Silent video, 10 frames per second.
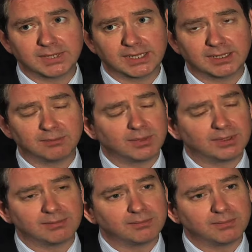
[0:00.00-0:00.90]
uh,
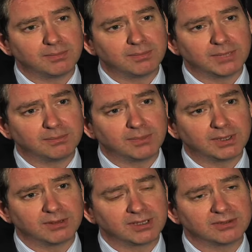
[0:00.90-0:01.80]
uh
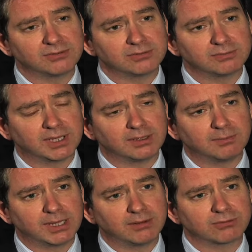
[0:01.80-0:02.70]
I think it's uh,
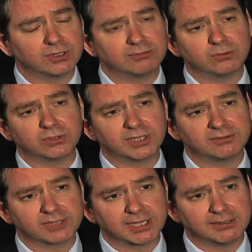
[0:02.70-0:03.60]
about three or four
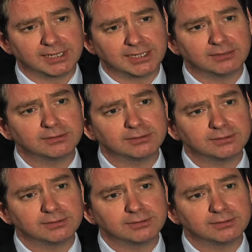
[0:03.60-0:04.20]
years ago now.